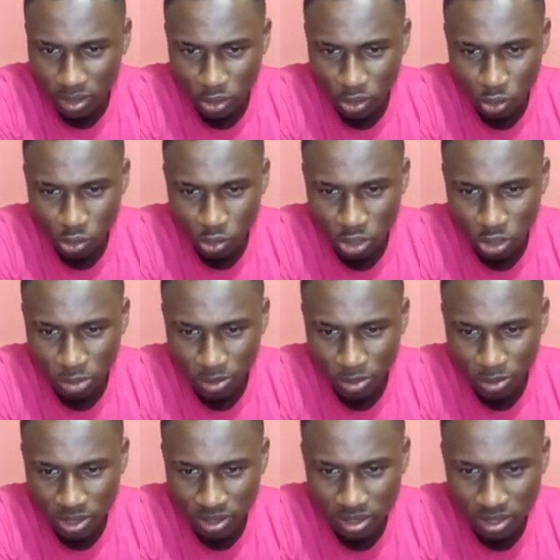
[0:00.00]
or
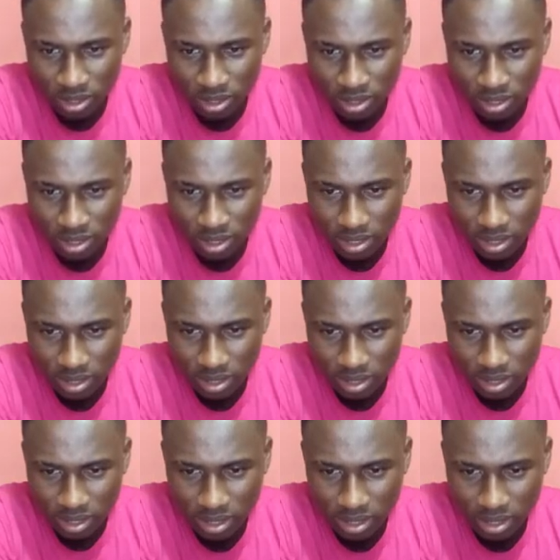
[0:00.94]

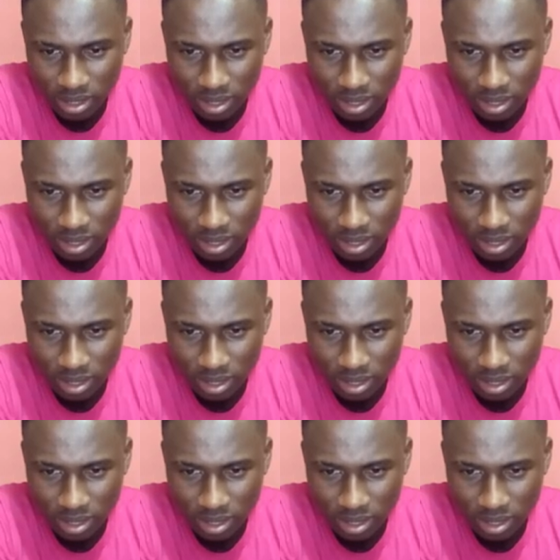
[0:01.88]
Workspaces,